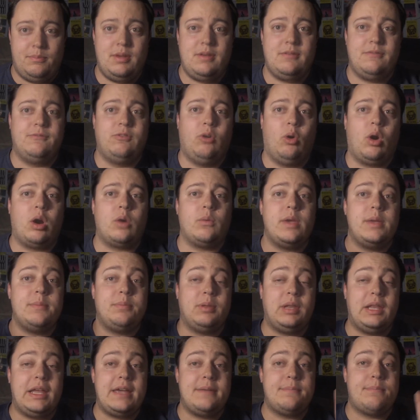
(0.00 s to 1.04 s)
Before we
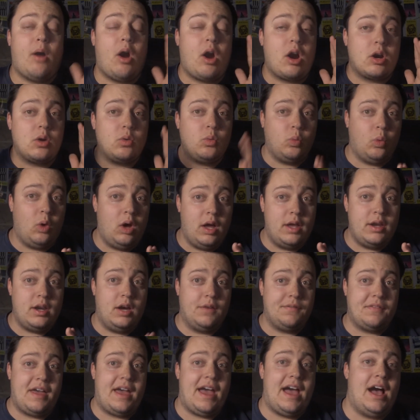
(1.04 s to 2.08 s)
play part one
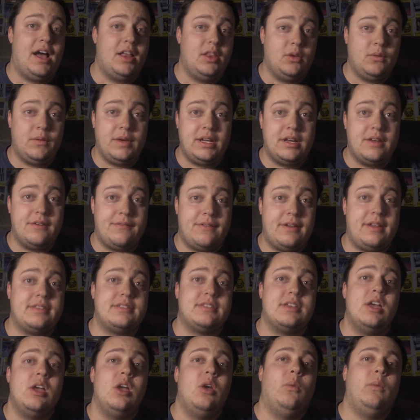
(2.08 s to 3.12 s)
of the Halloween
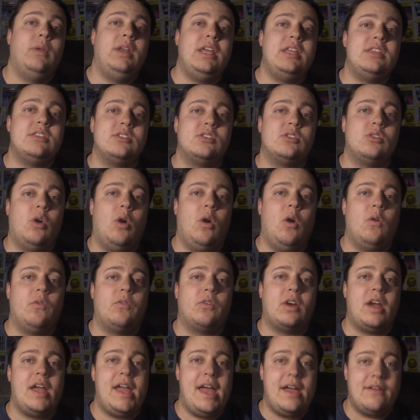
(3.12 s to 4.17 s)
event, we need to go
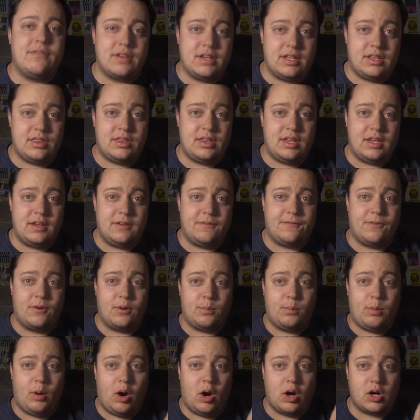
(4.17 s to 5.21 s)
over everything
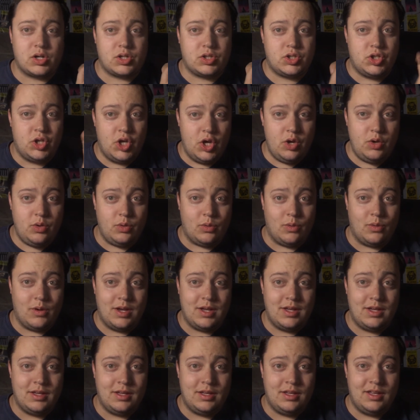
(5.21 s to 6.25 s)
for part two
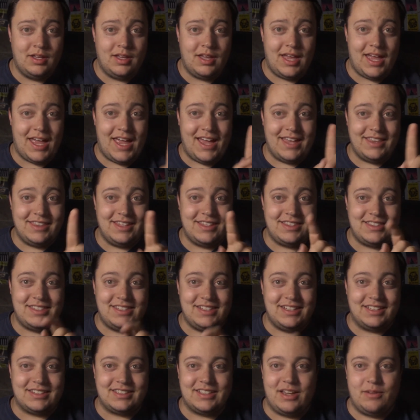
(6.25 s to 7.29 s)
and the
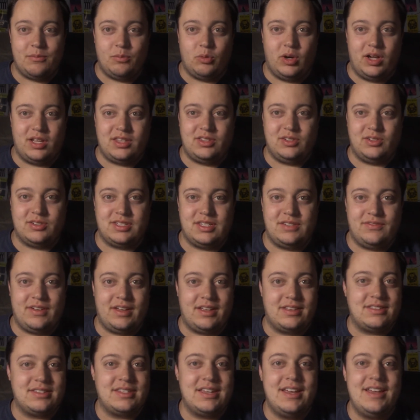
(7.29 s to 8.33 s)
Dia de Muertos
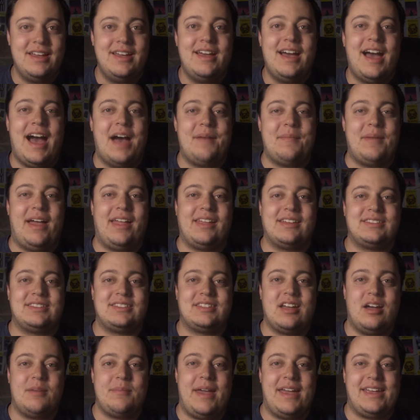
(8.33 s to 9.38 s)
event. I'm Alex
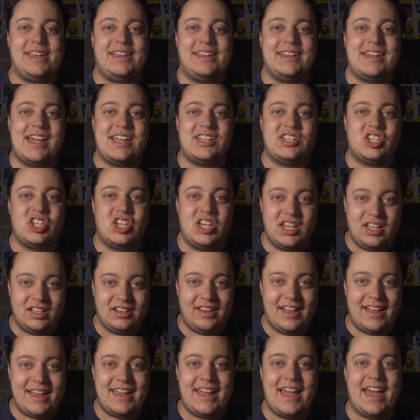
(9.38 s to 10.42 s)
Gum, aka
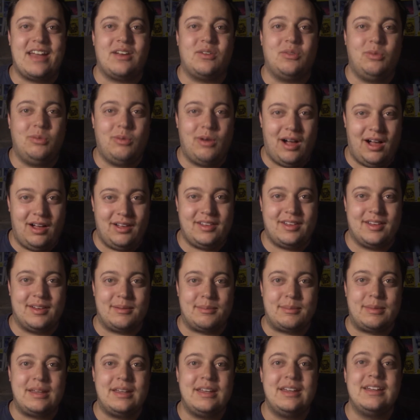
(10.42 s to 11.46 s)
Chicle, and
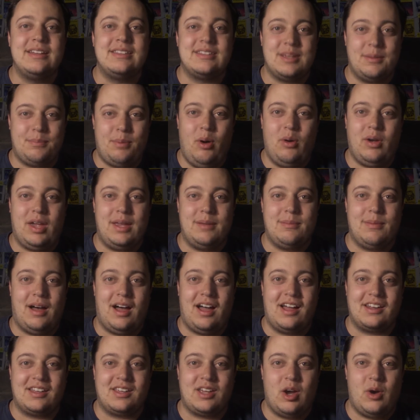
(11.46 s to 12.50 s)
welcome to
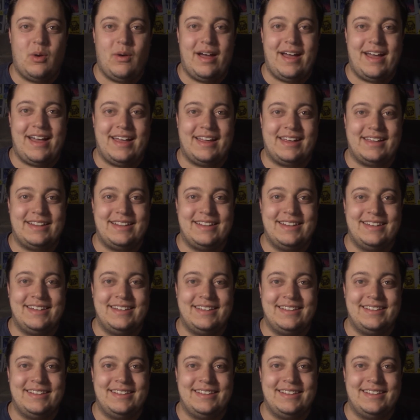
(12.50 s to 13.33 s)
Pokémon Go Ahead.